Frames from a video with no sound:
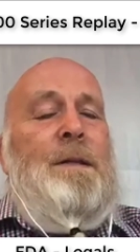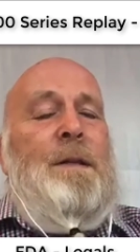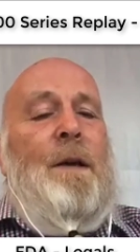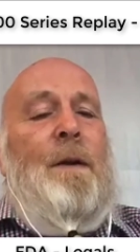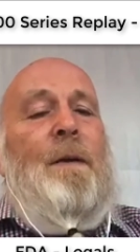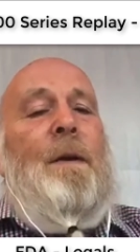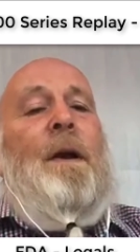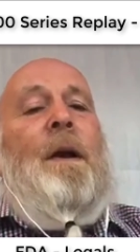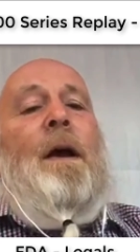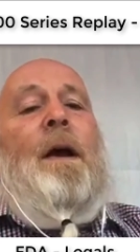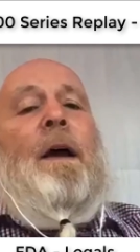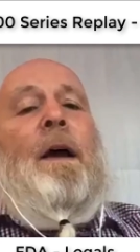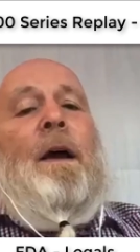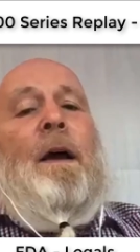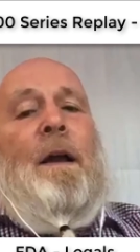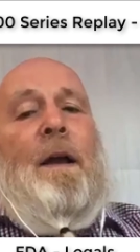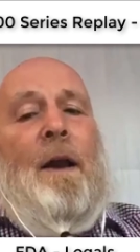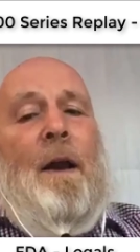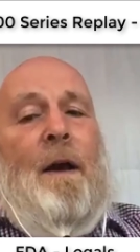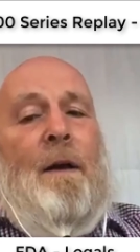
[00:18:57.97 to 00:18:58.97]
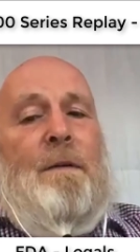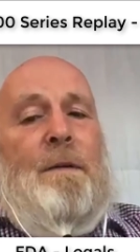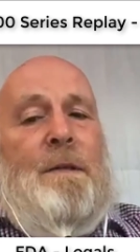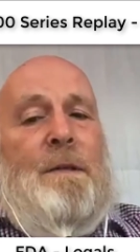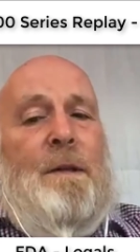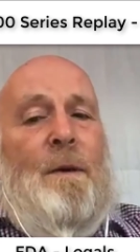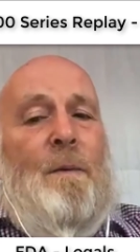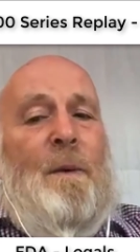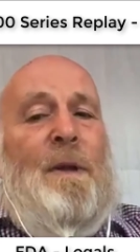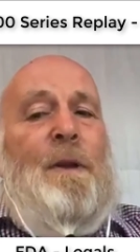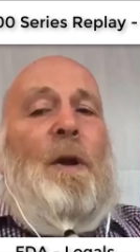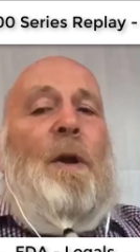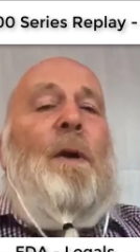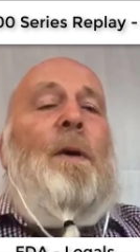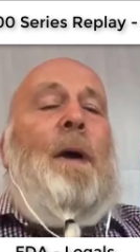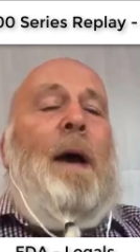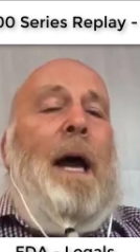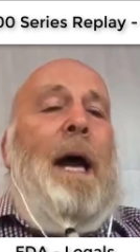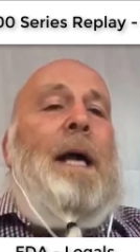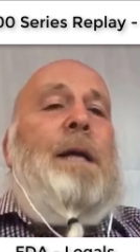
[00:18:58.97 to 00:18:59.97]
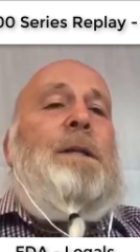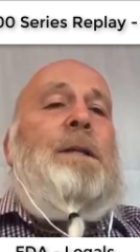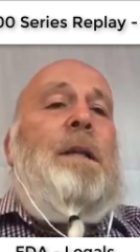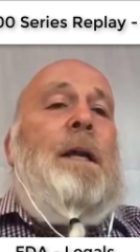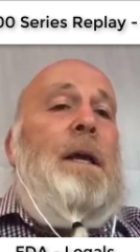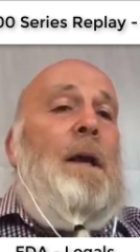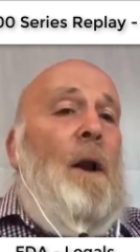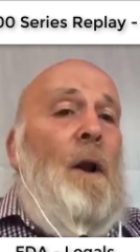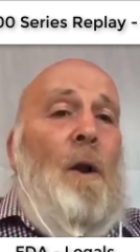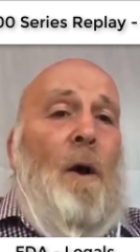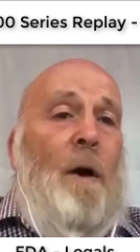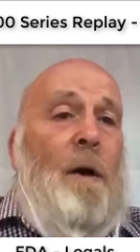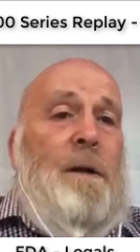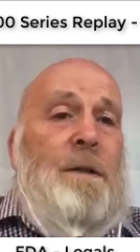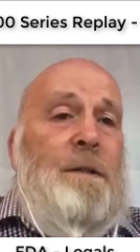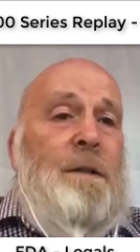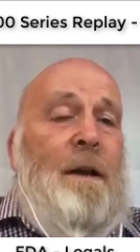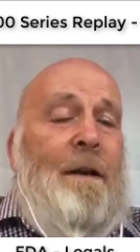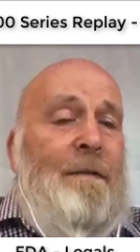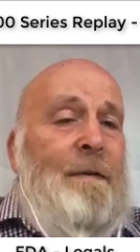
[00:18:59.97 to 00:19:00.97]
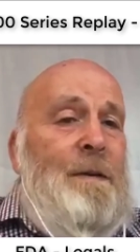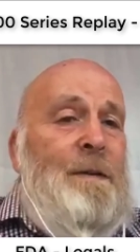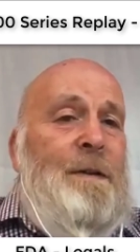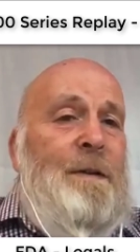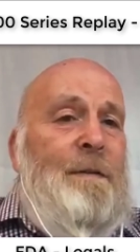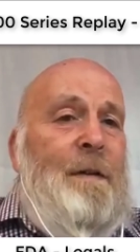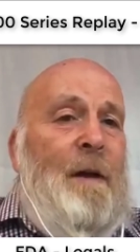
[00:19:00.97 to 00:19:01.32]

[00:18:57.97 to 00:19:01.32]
So, you know, so we do actually, a lot of the stuff,